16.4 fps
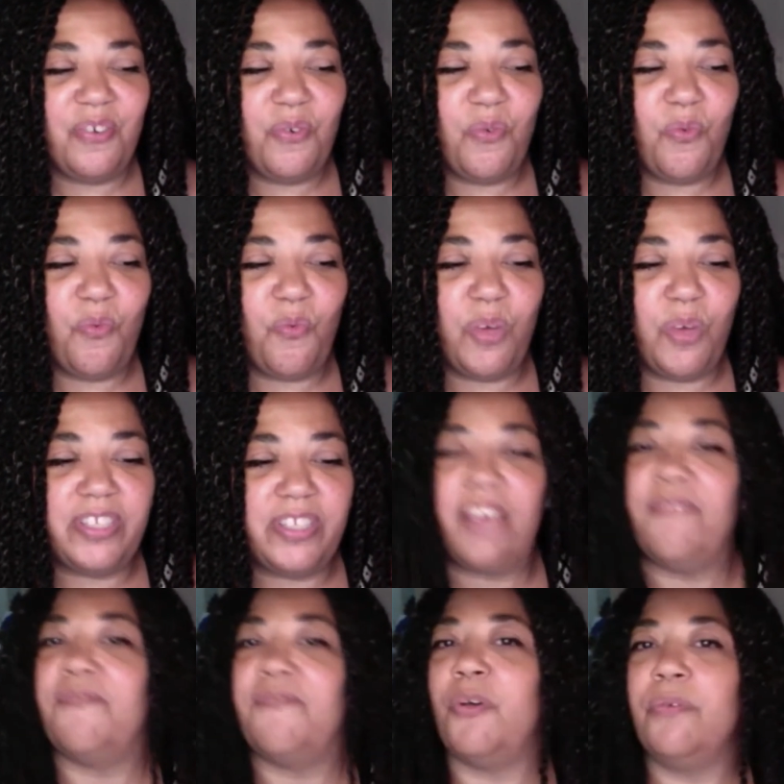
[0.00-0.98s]
once
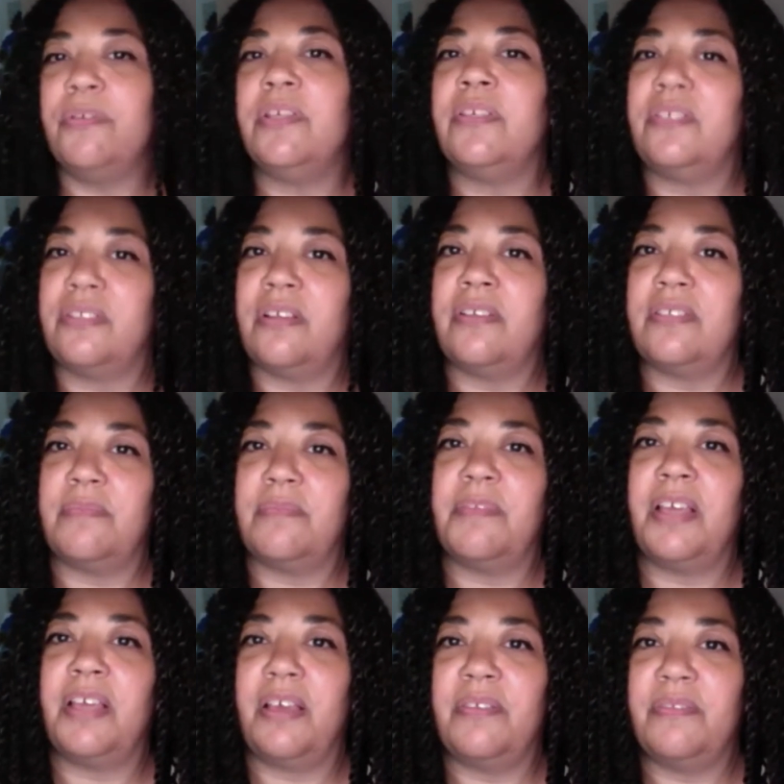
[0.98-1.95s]
I focused on
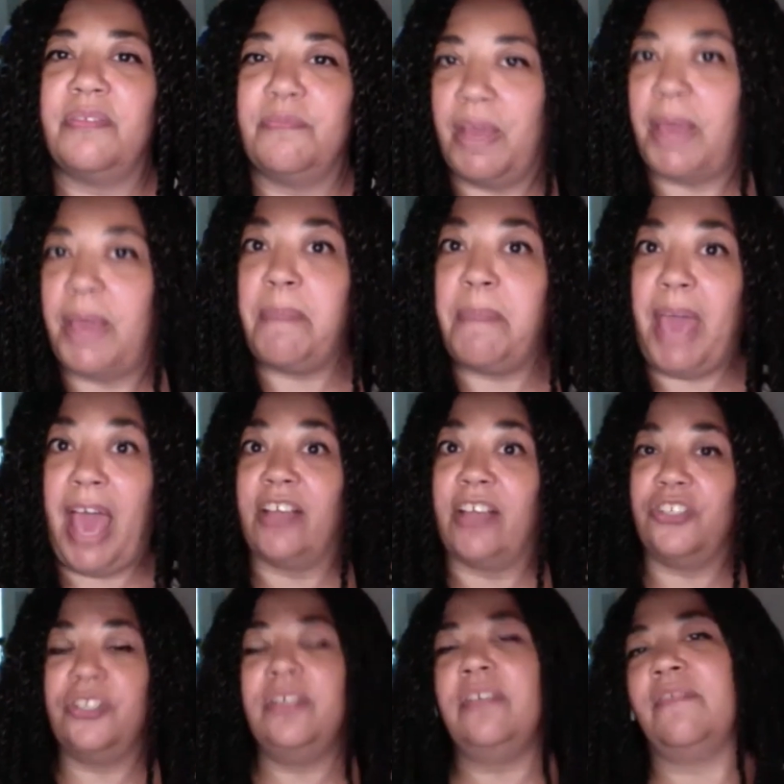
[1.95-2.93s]
something, my
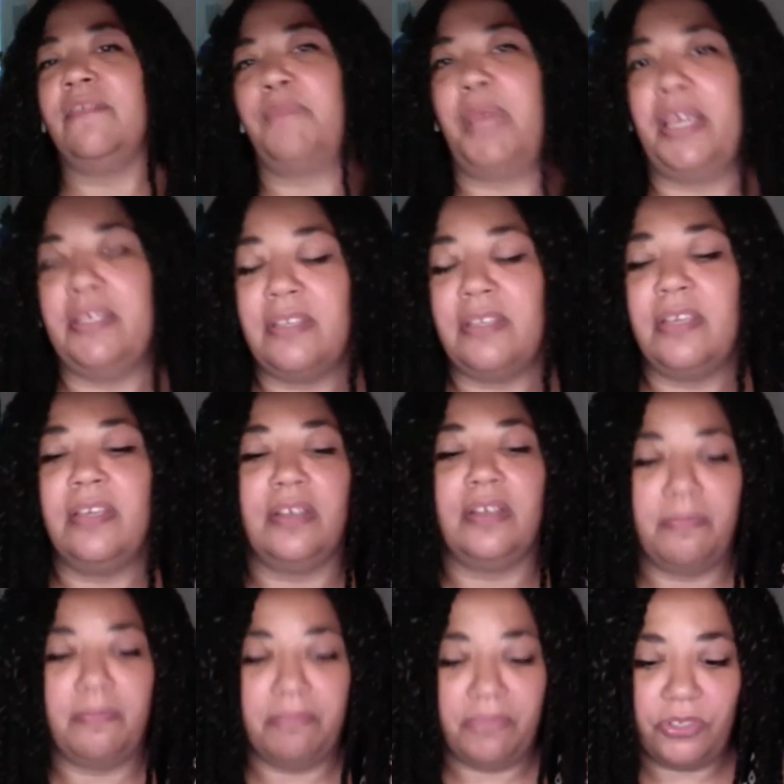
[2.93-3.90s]
passion of painting, and
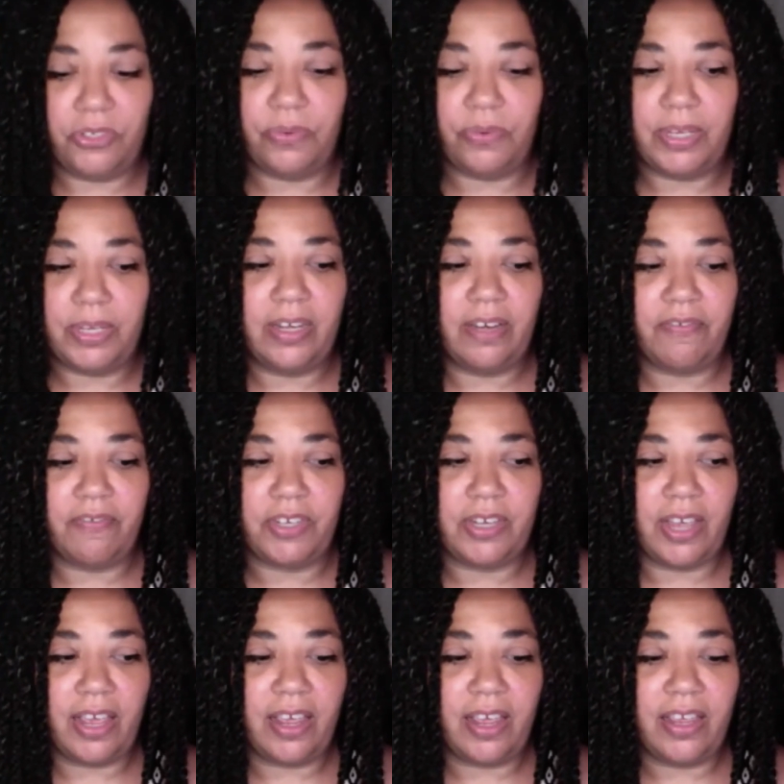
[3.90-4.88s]
I'm doing it every
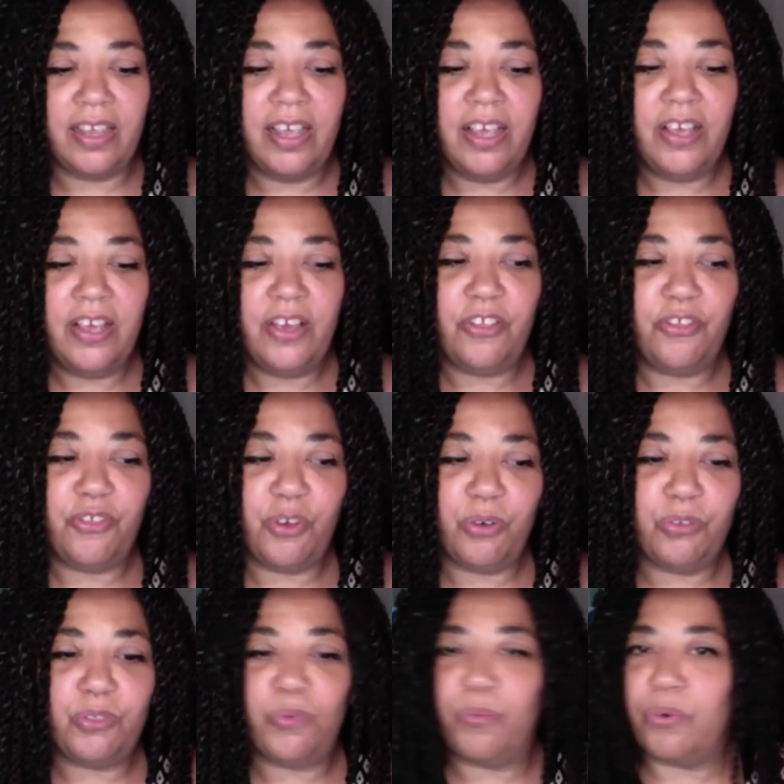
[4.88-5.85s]
day,
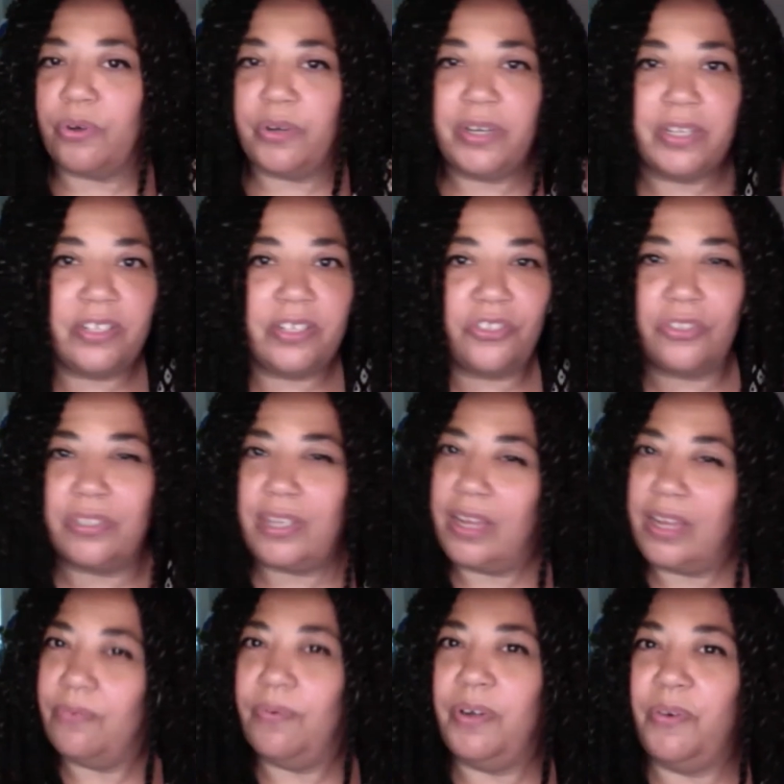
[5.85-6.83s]
those worries just
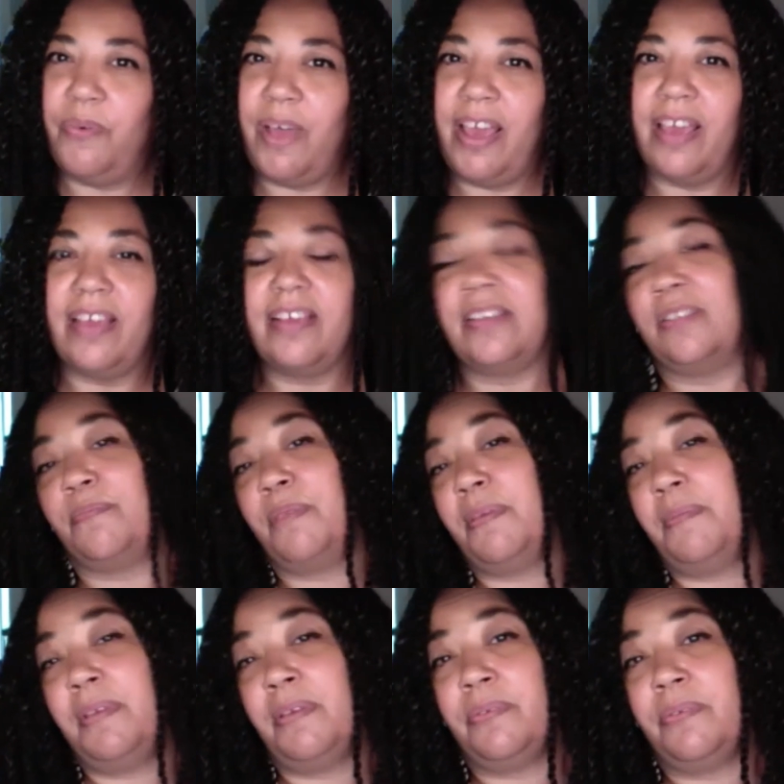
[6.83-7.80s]
kind of went away, because
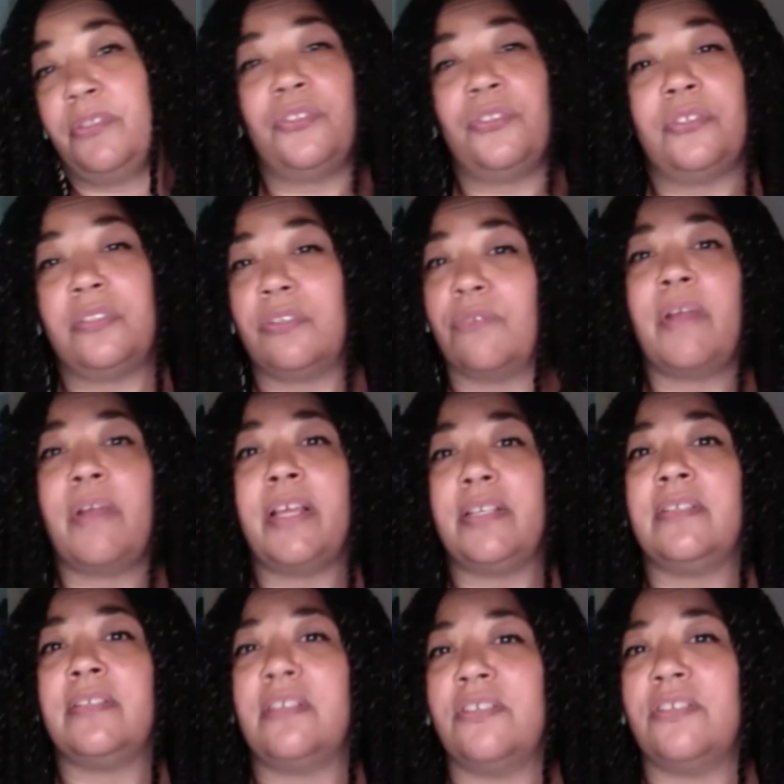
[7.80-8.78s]
maybe it was just the right
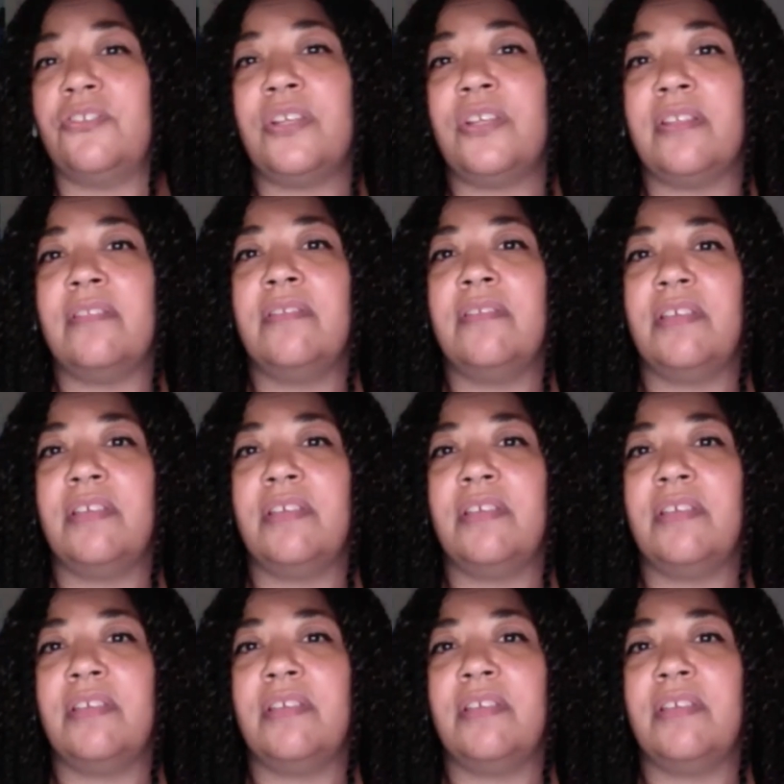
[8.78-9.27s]
decision.